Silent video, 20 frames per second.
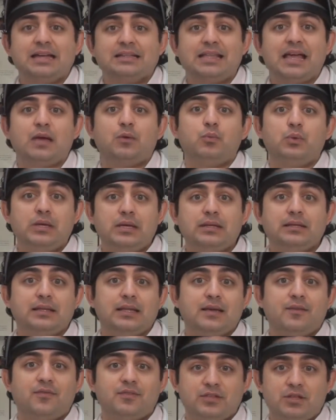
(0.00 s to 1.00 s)
that we
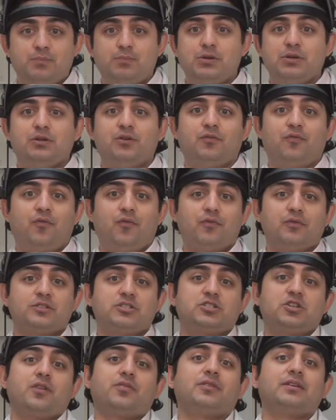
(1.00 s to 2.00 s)
live in the beautiful
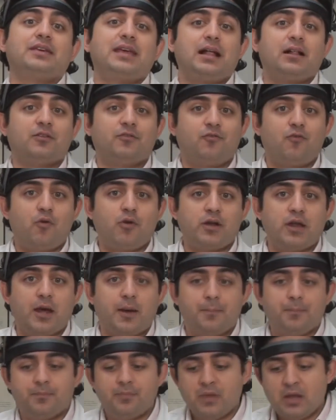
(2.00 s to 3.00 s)
Southern
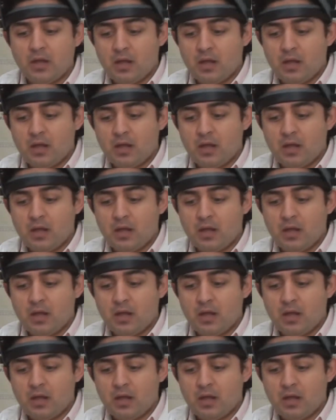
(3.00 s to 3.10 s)
California.